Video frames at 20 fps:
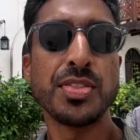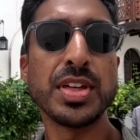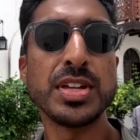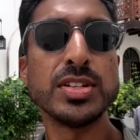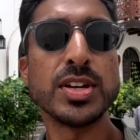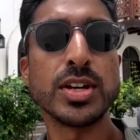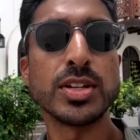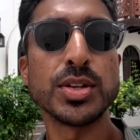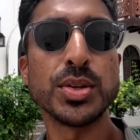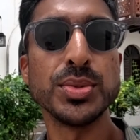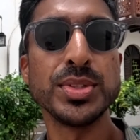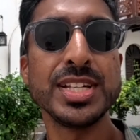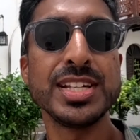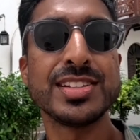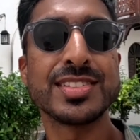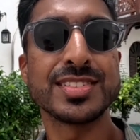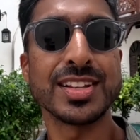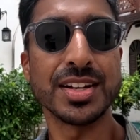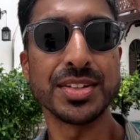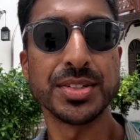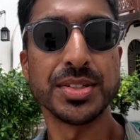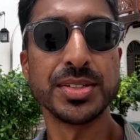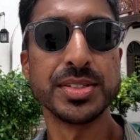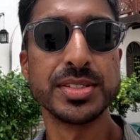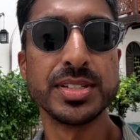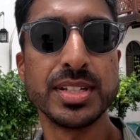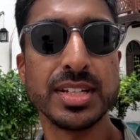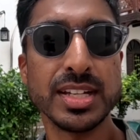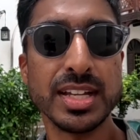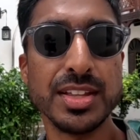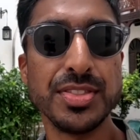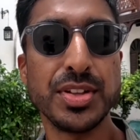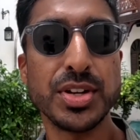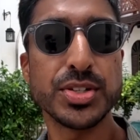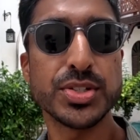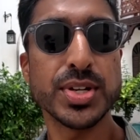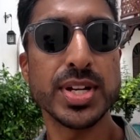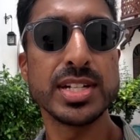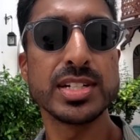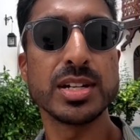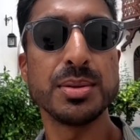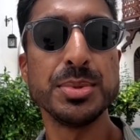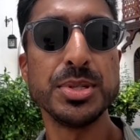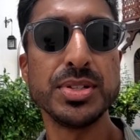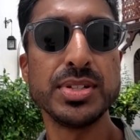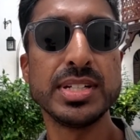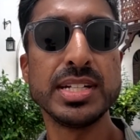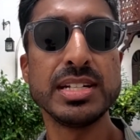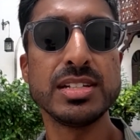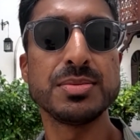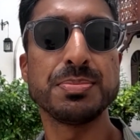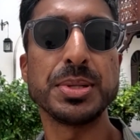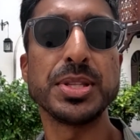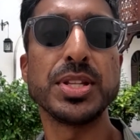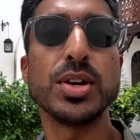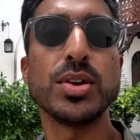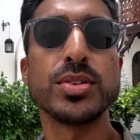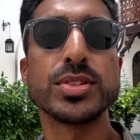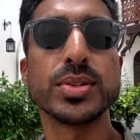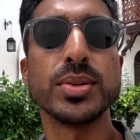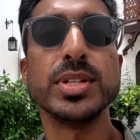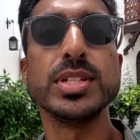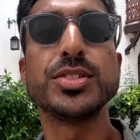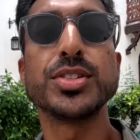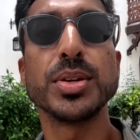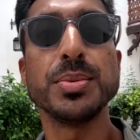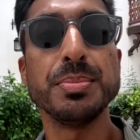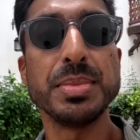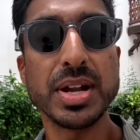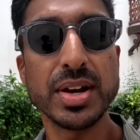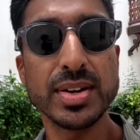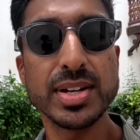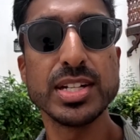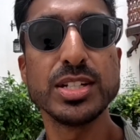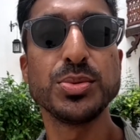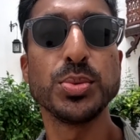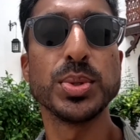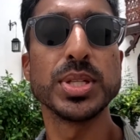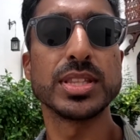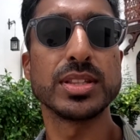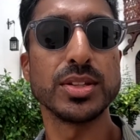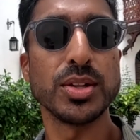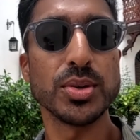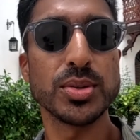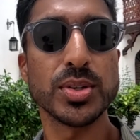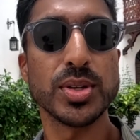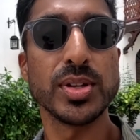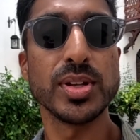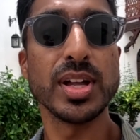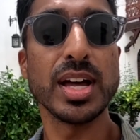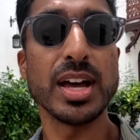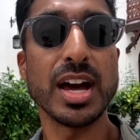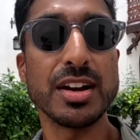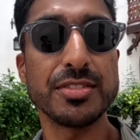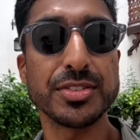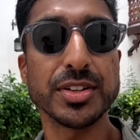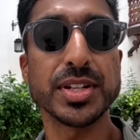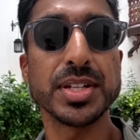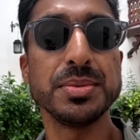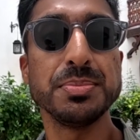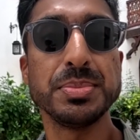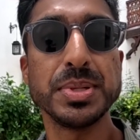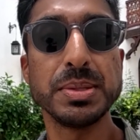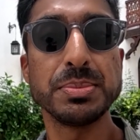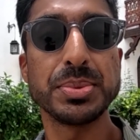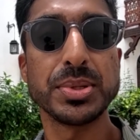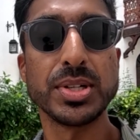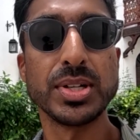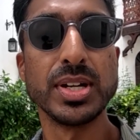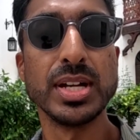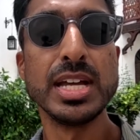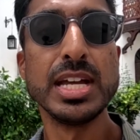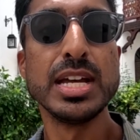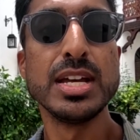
They not only settled in their trade communities, but they also intermarried with local African people,